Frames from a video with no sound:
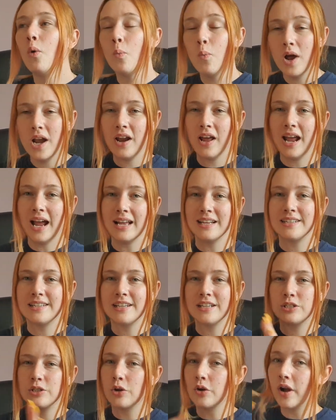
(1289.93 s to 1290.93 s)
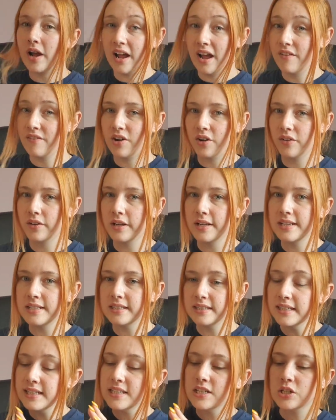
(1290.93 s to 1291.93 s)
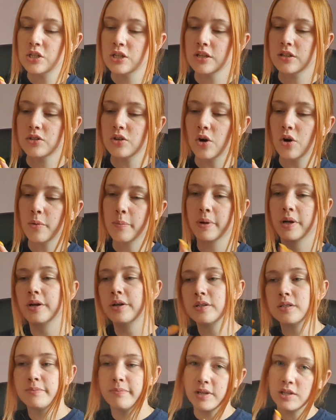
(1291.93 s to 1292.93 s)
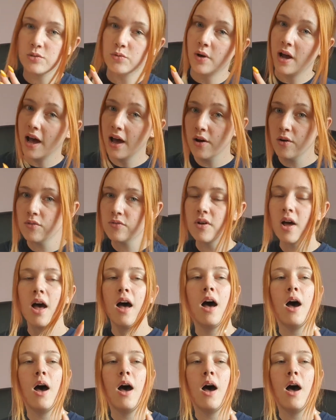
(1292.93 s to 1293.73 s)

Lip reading: When I had TikTok, I have currently deleted TikTok because mental health.